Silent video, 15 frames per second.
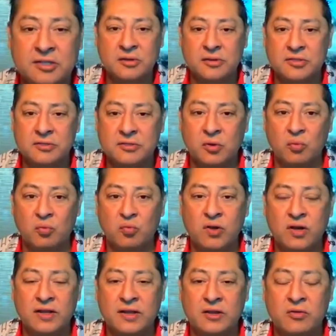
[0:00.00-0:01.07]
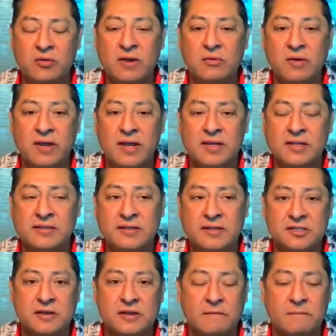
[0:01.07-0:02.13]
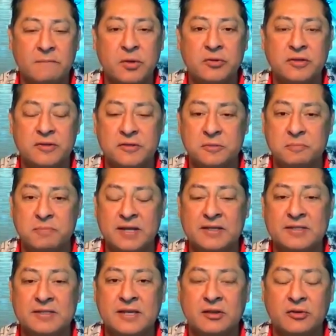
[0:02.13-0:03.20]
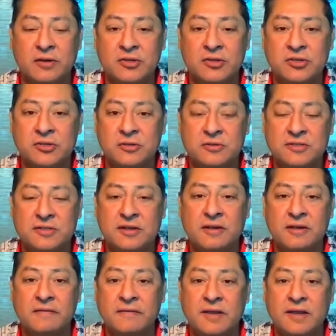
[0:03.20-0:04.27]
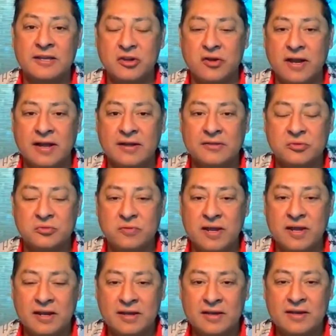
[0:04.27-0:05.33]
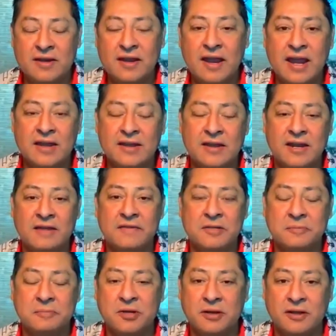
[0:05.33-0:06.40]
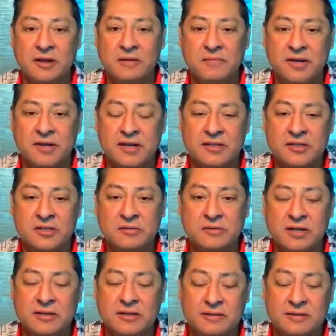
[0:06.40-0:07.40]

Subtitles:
And so it's a really great way to solve both of those big seller issues of getting your house ready and not having to put a lot of money into it.